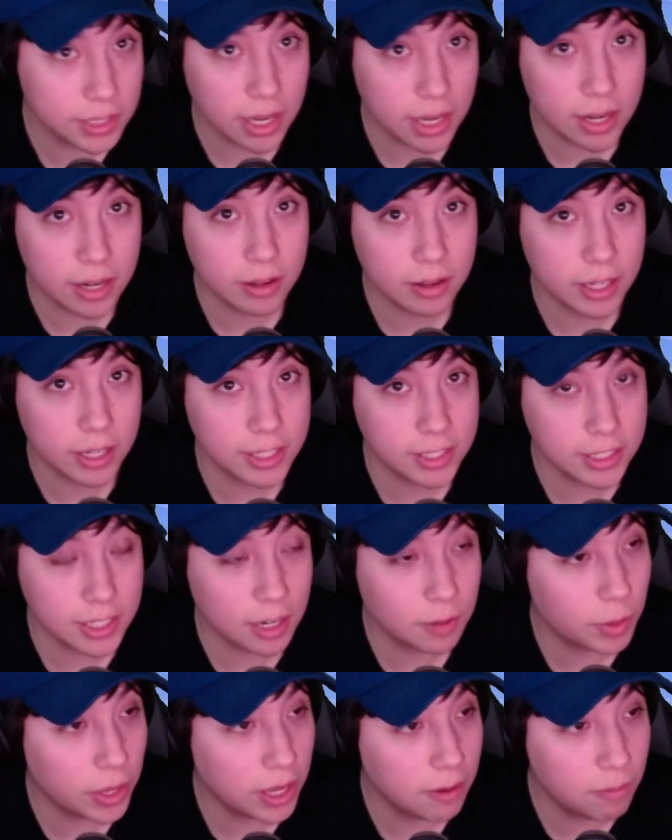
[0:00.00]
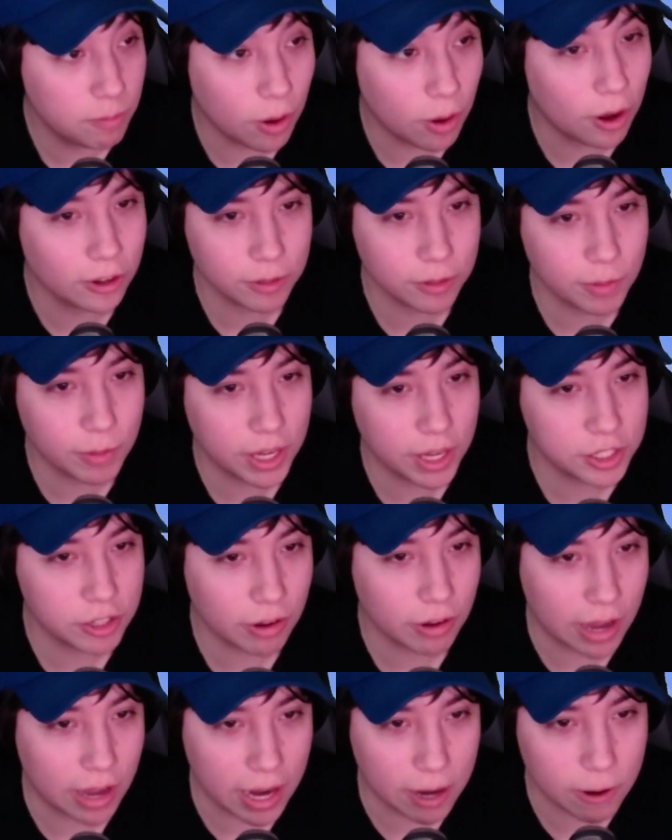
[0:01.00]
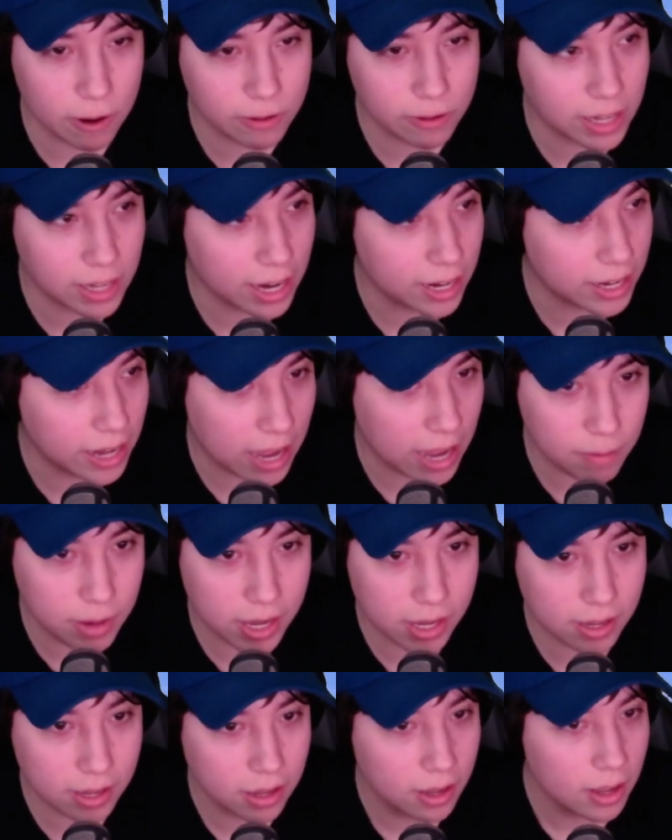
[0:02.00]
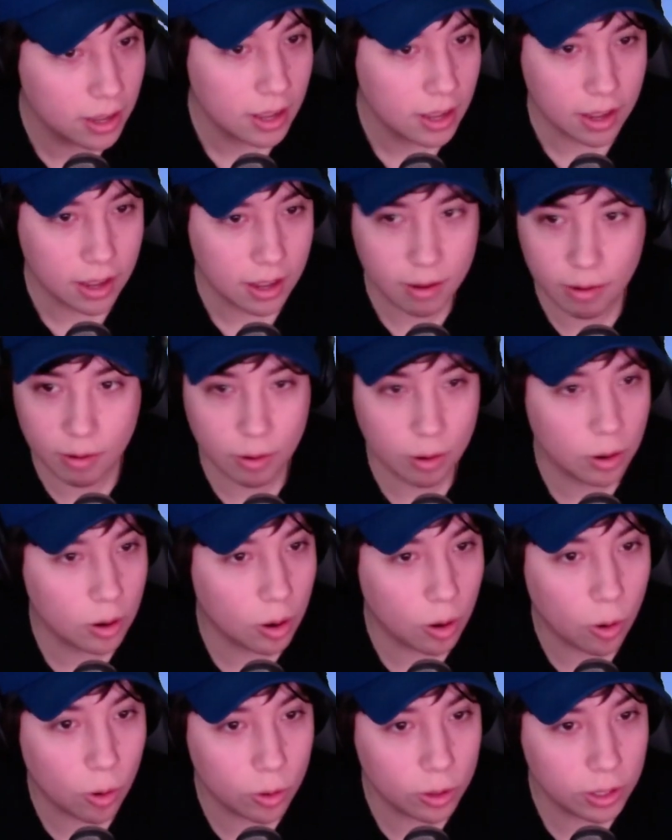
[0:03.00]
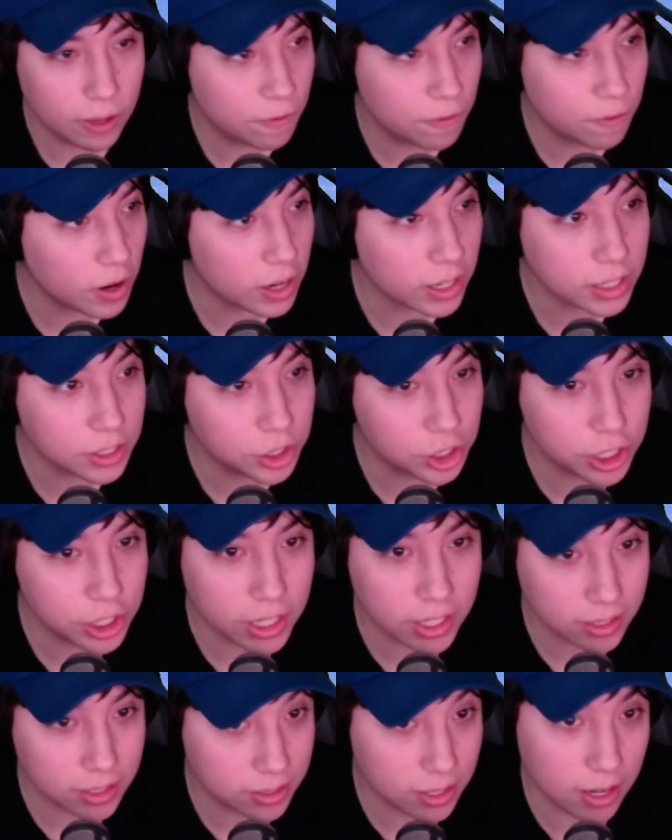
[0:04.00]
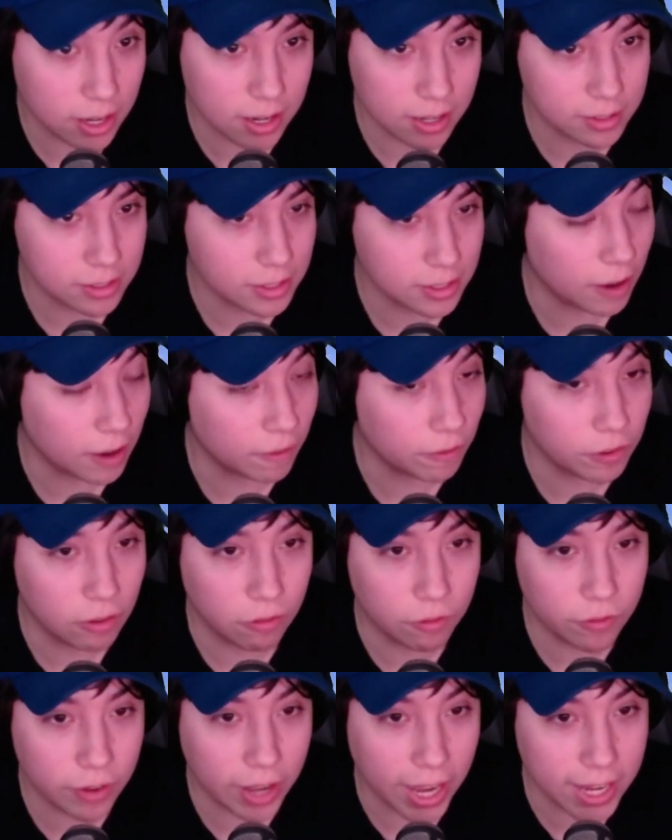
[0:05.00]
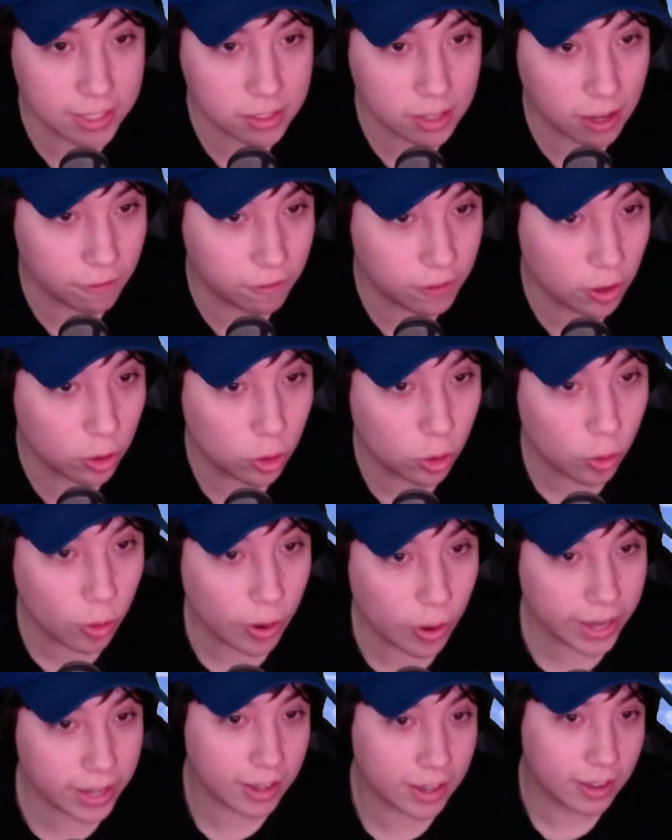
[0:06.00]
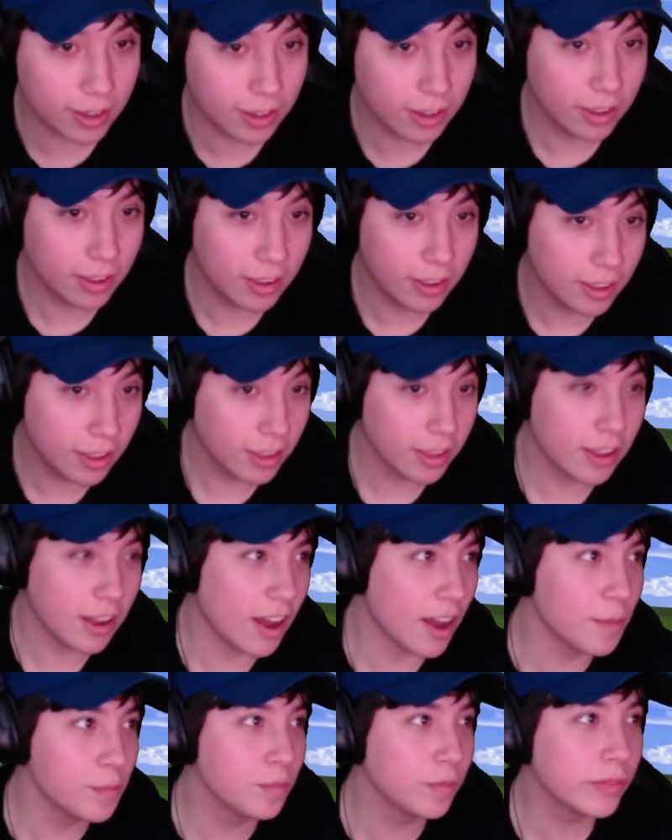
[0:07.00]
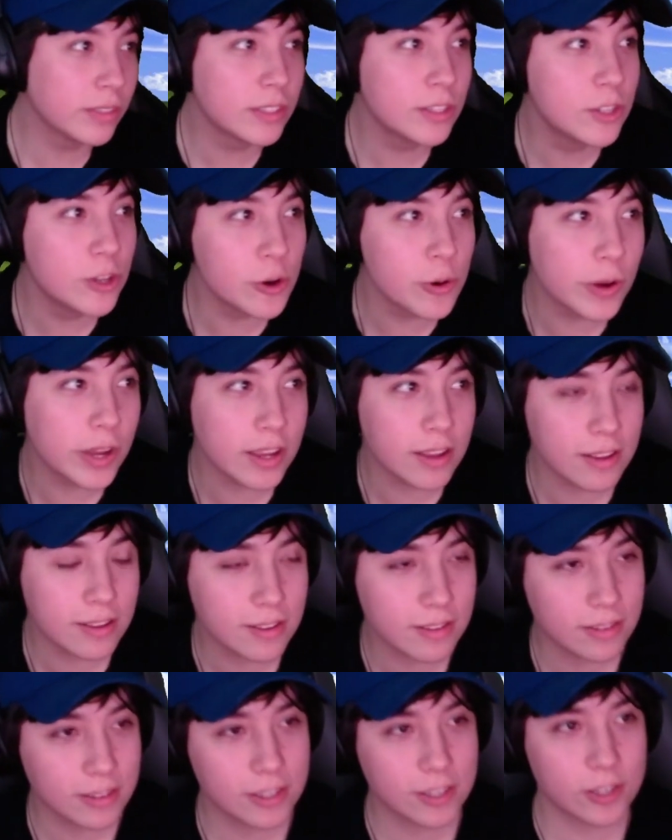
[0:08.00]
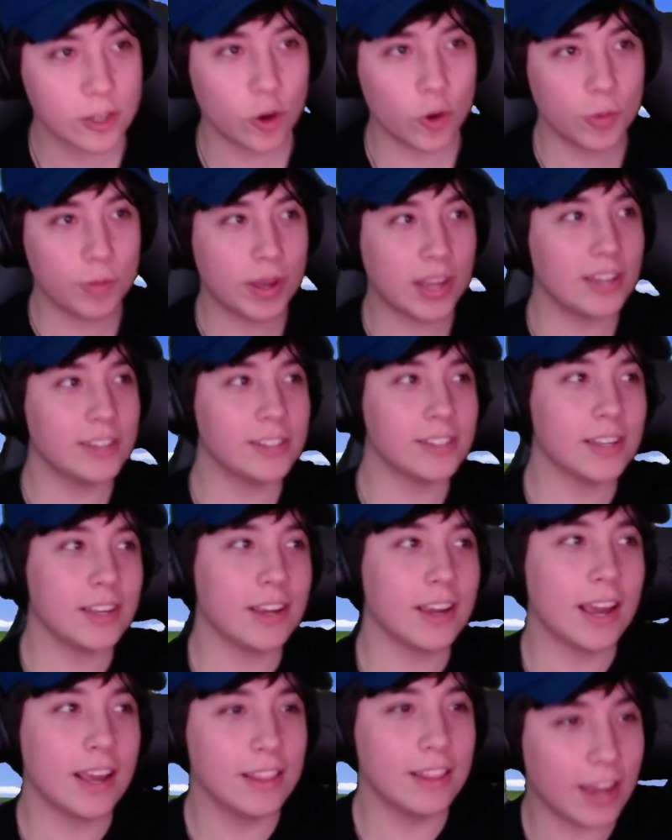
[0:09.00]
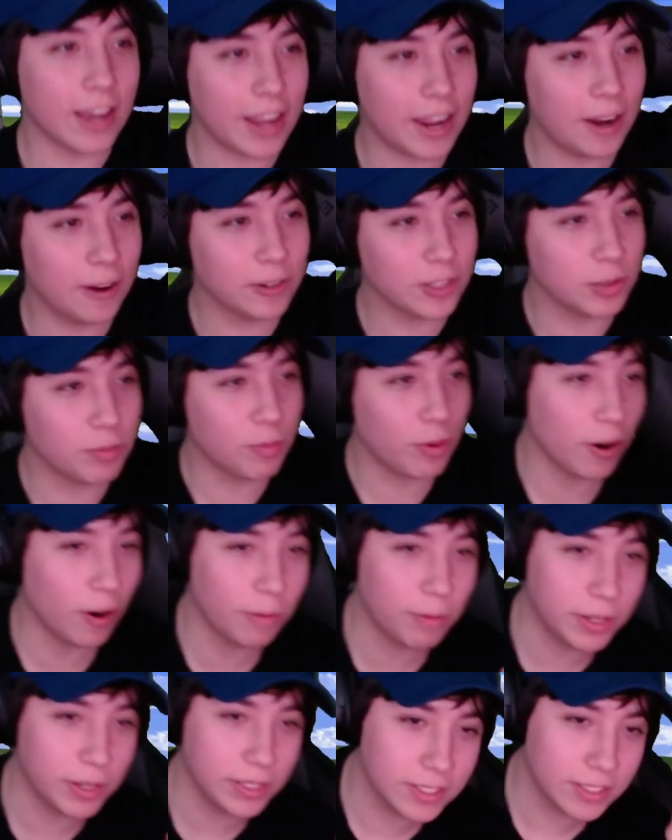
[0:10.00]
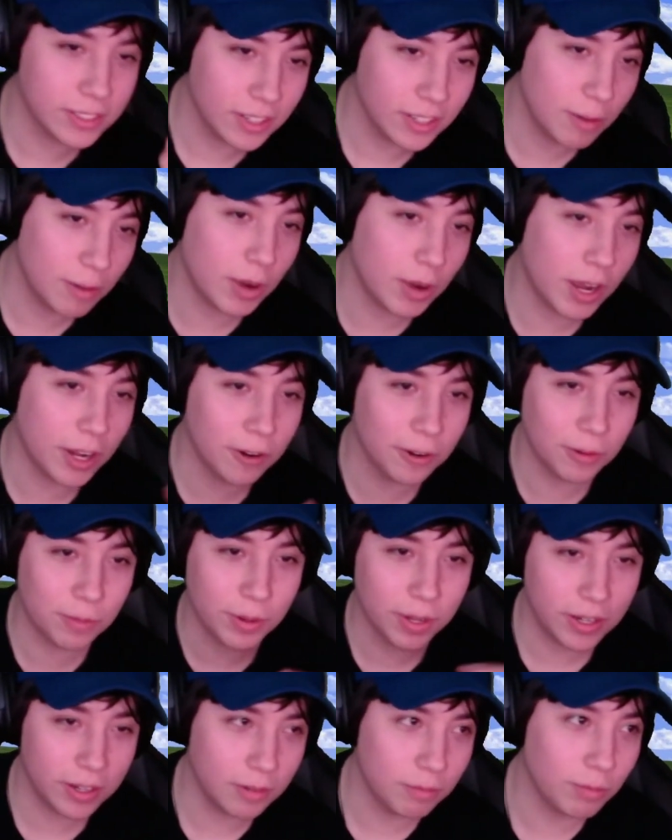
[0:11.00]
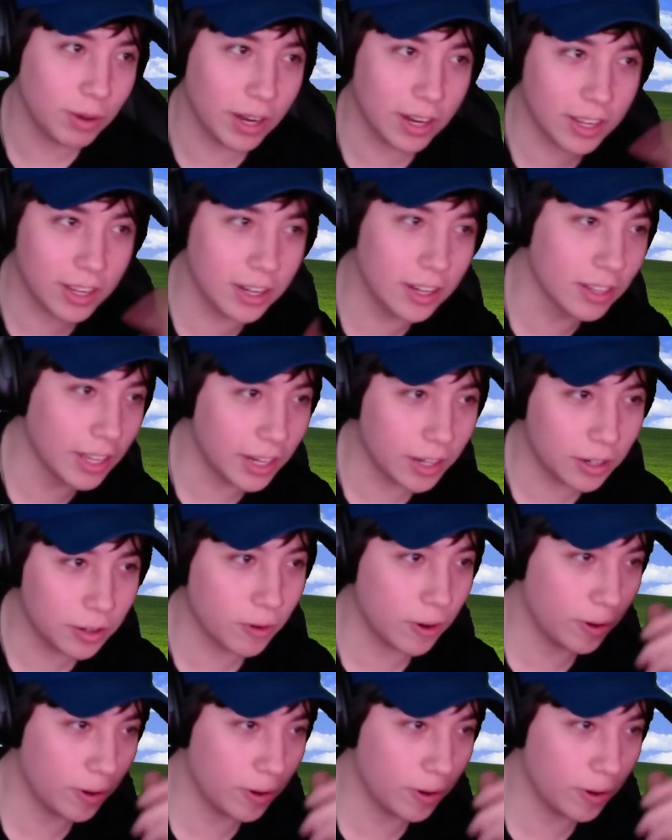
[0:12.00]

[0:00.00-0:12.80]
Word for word: said he said being bald makes you aerodynamic. Holy fucking shit, it does. I feel fast. I feel quick. I'm doing so amazing in the hair department, in my own opinion. But I'm going to let it